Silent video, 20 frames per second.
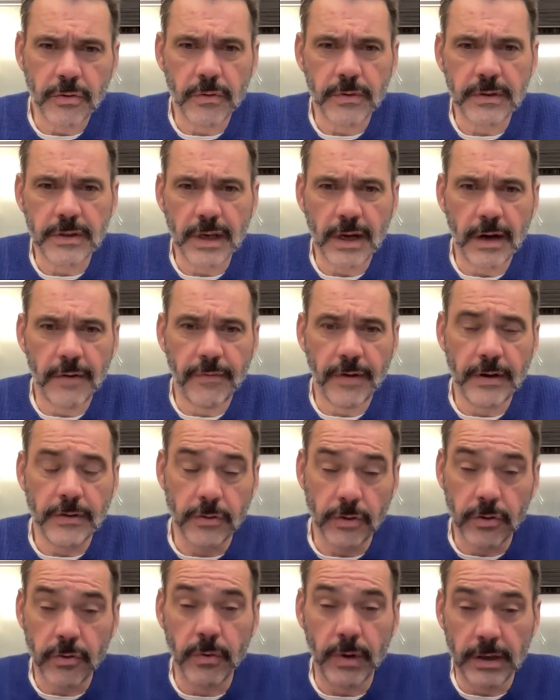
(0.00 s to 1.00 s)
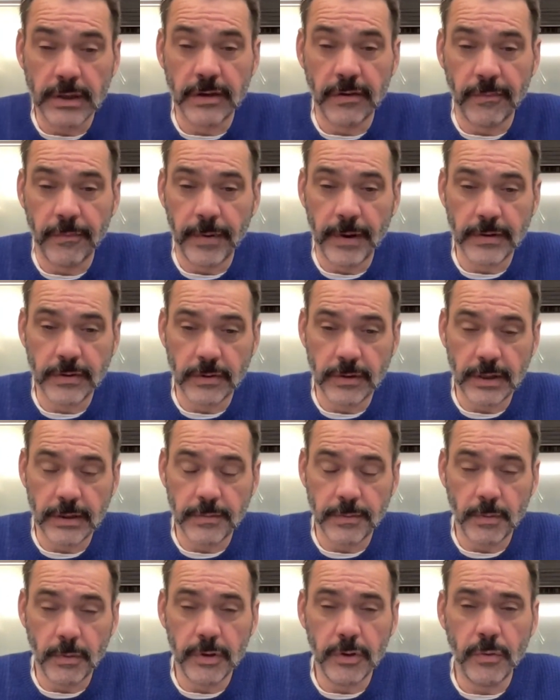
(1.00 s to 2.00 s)
yourself as a creative person.
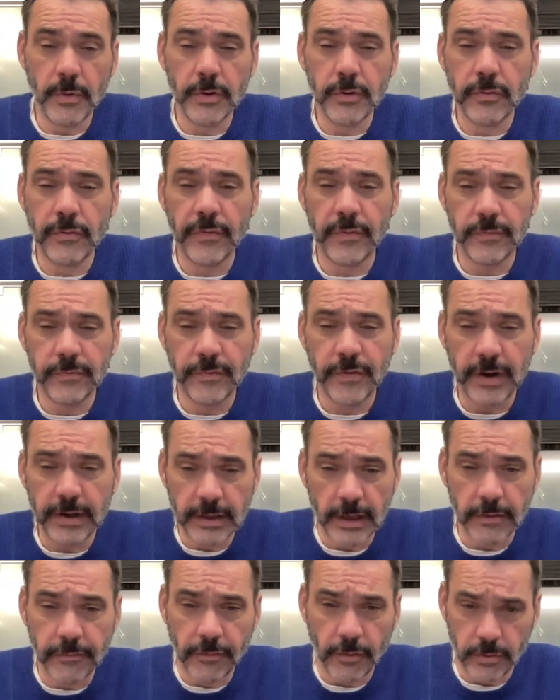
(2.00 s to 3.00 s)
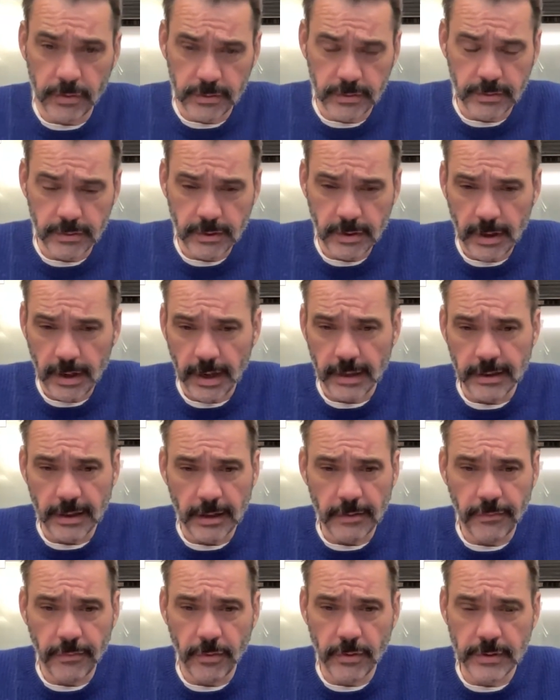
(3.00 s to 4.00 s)
That's when you want to find that voice, and
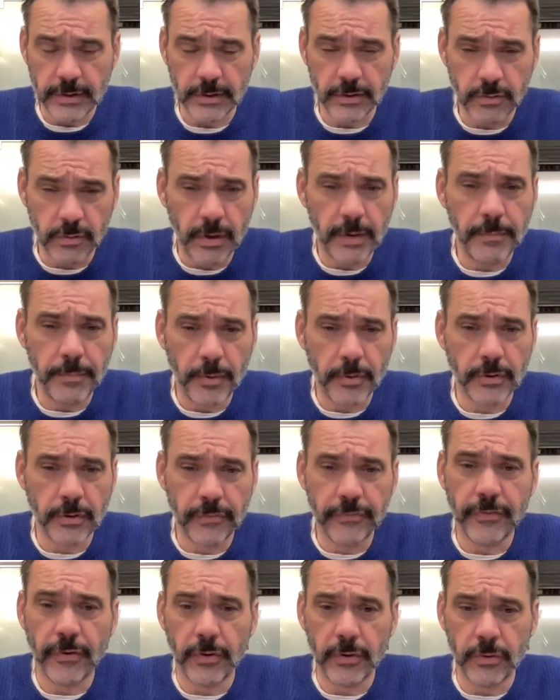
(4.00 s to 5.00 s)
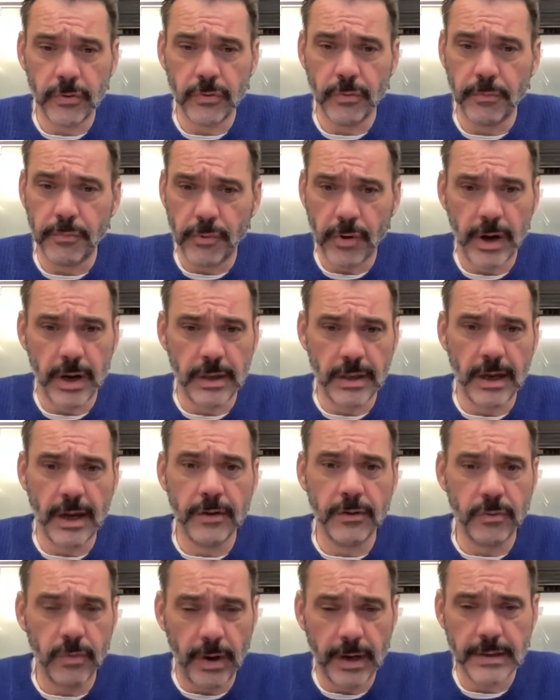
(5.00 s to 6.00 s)
that voice is so important for you to breathe
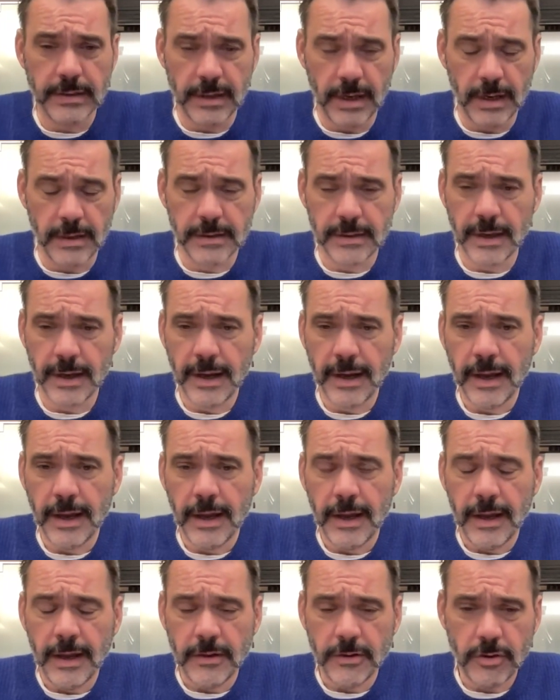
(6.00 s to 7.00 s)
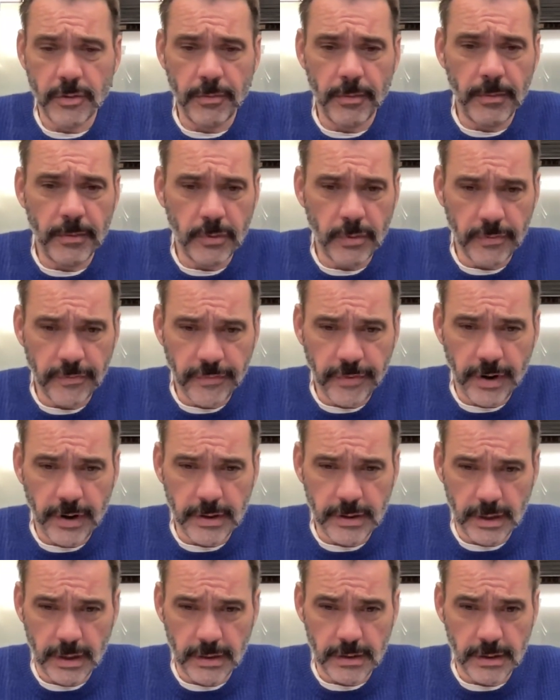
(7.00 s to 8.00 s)
and to exist the moment you
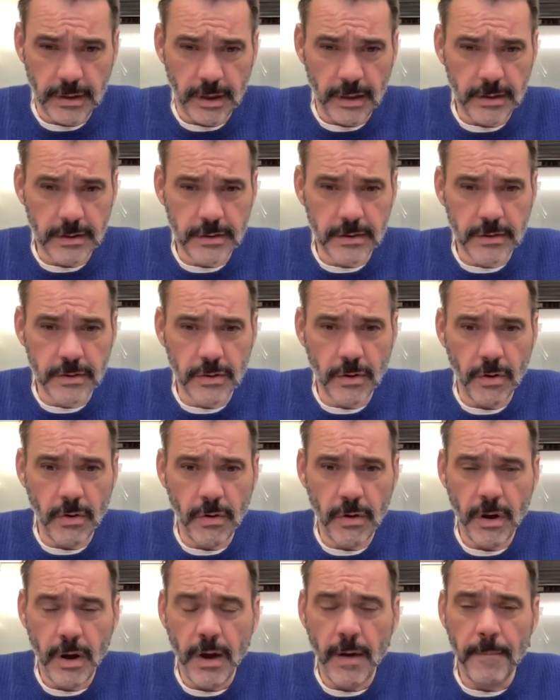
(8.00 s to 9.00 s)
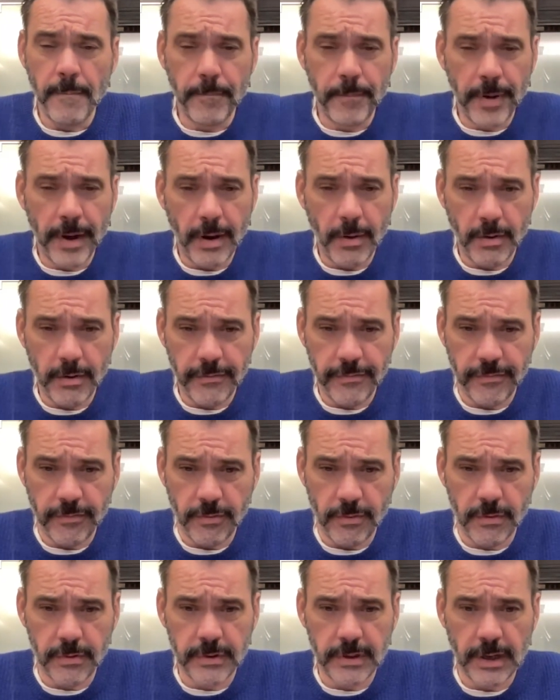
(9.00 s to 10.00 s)
find it is so
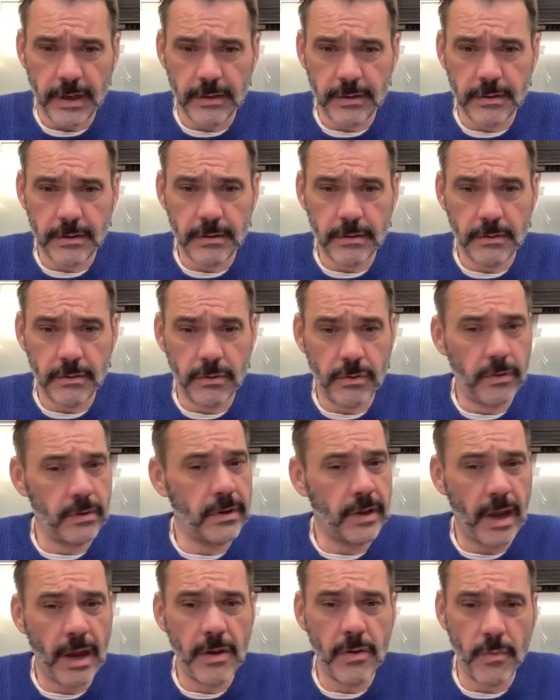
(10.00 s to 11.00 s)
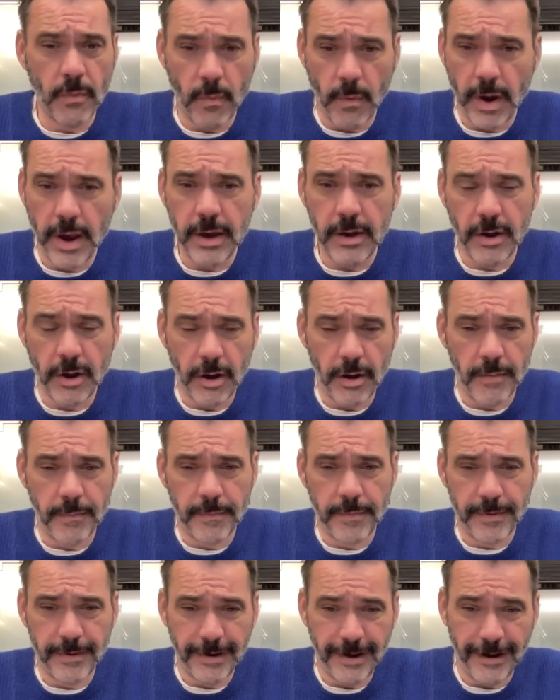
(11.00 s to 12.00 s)
powerful that the day you wake
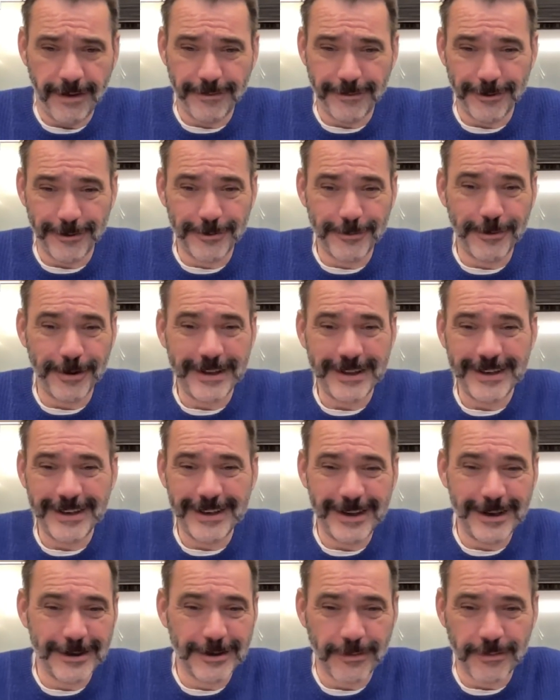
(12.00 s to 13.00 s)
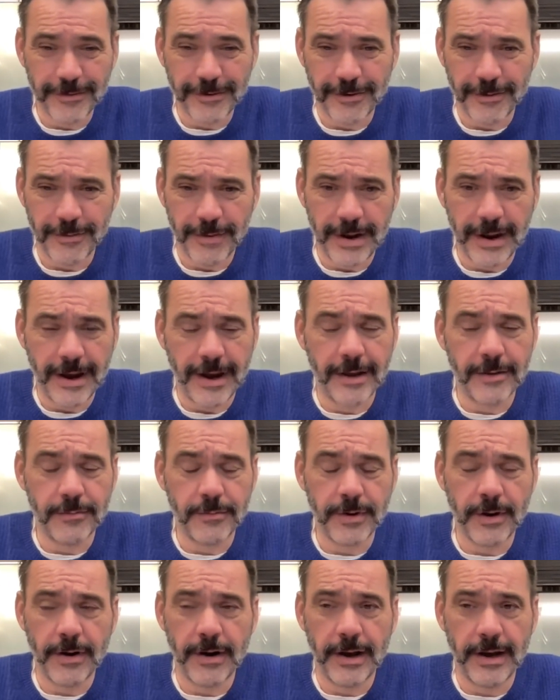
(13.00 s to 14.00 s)
up after 20 years of career and
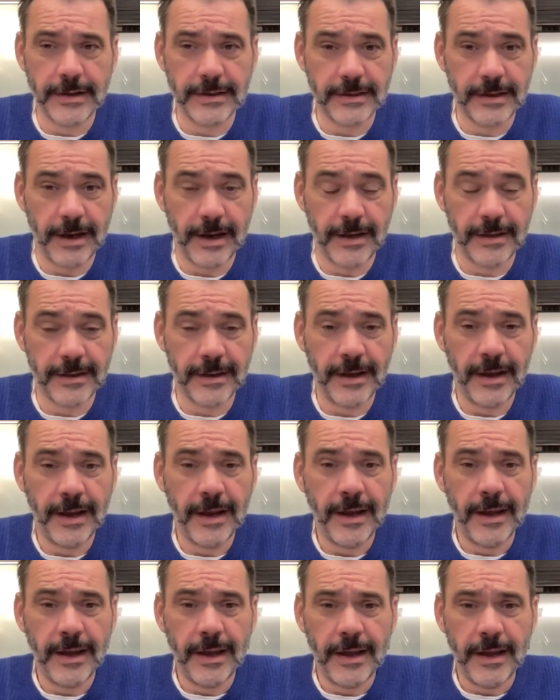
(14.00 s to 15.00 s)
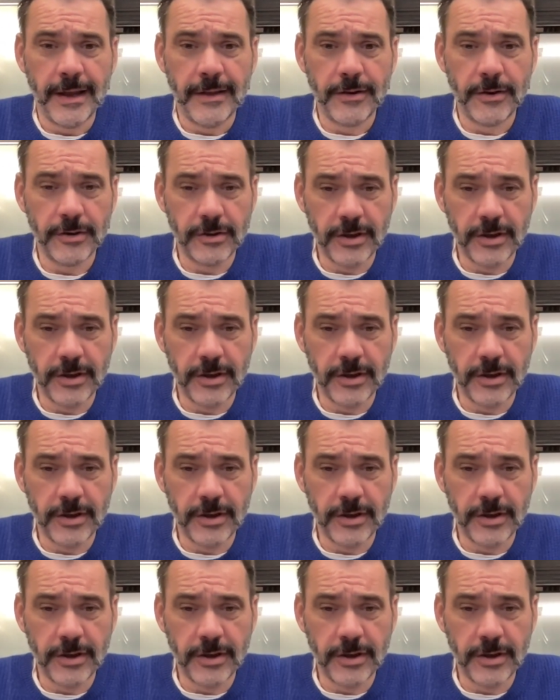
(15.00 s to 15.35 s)
realize that the